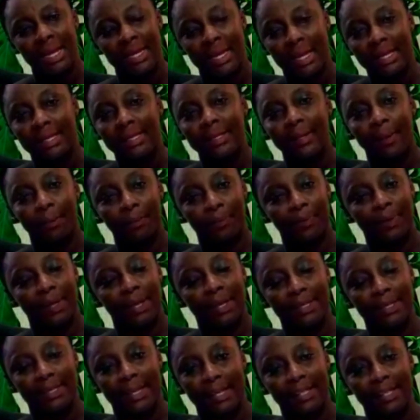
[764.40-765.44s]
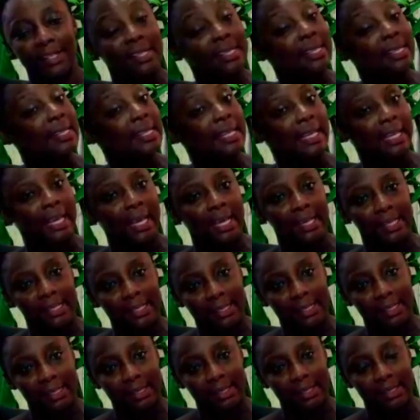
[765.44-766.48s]
did something that
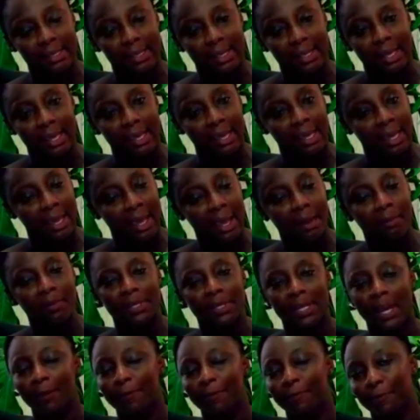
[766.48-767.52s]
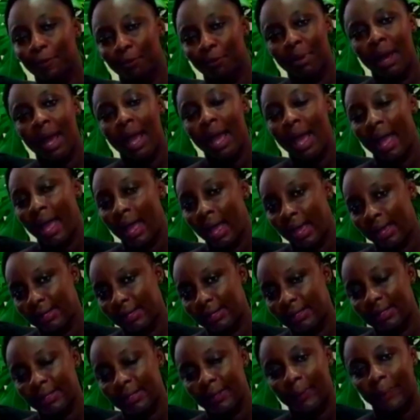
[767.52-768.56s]
tears came down from my
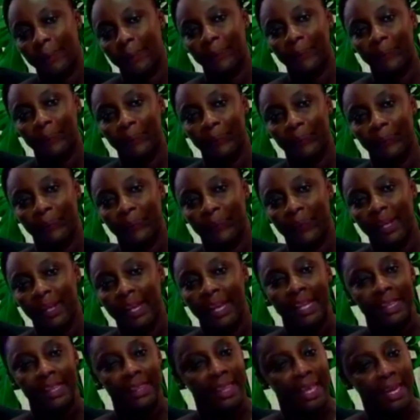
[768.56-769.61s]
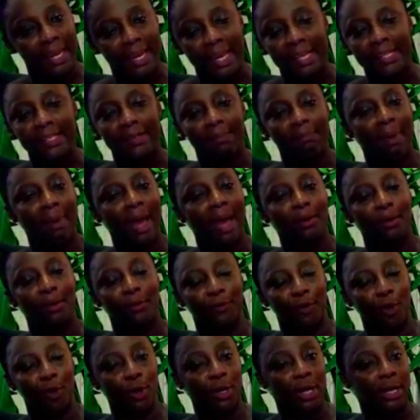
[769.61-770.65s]
eyes. The next man
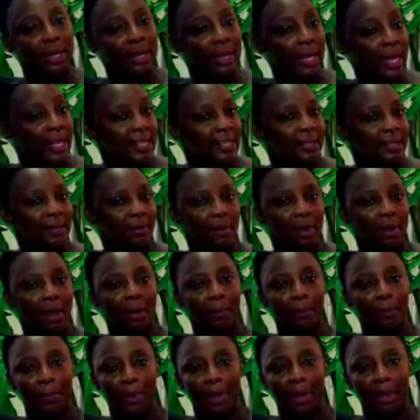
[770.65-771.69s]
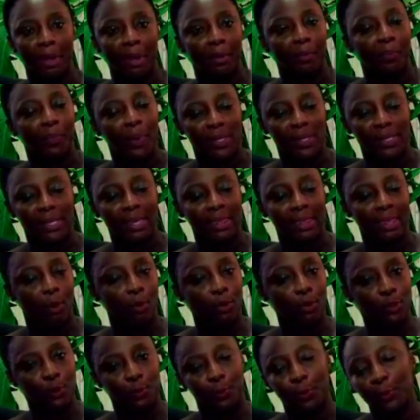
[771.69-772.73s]
of God, the next person
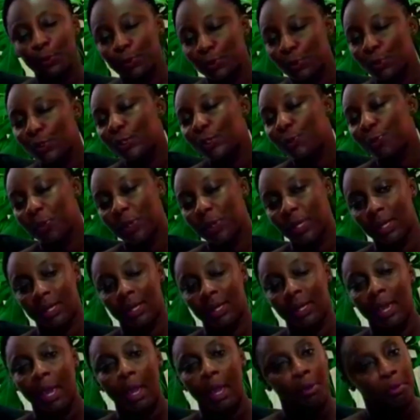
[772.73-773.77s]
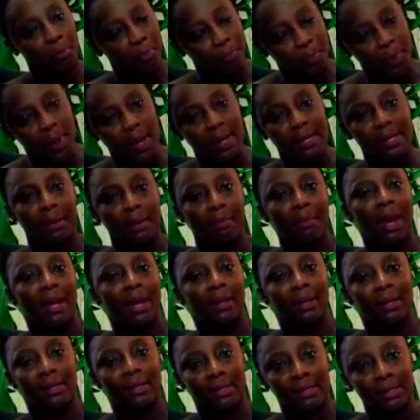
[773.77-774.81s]
that was supposed to speak, picked the
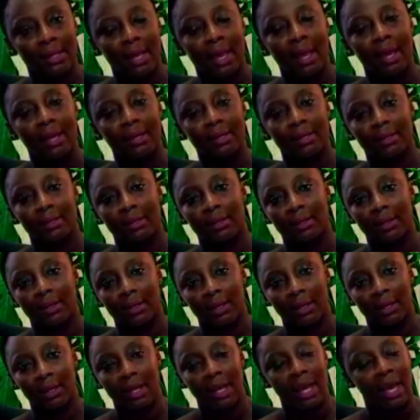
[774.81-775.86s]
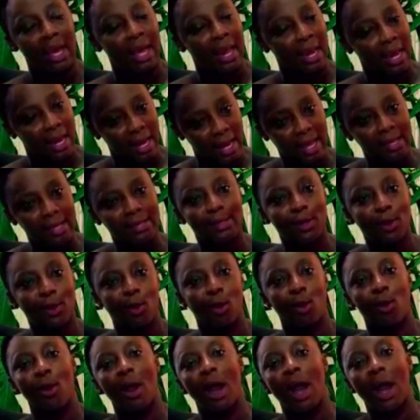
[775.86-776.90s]
mic and said, let's
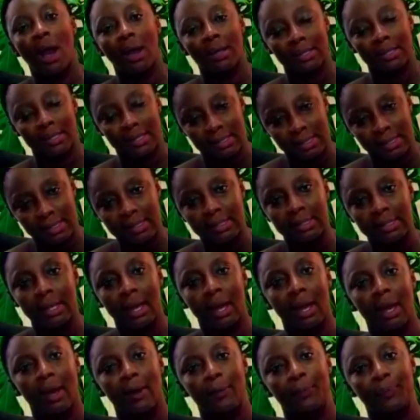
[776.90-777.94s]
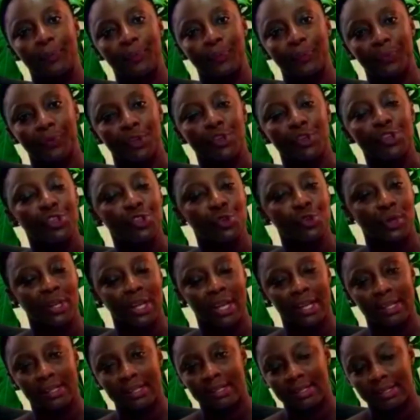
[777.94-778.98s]
call our sister
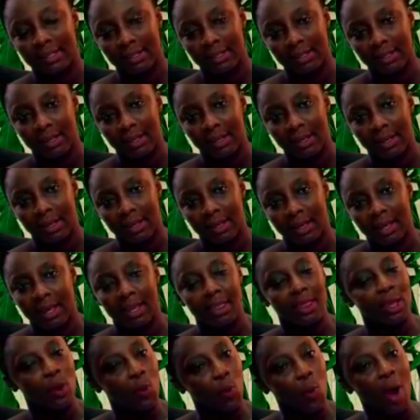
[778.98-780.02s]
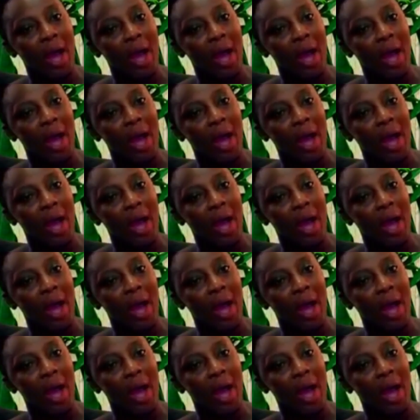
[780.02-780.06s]
Juliet, the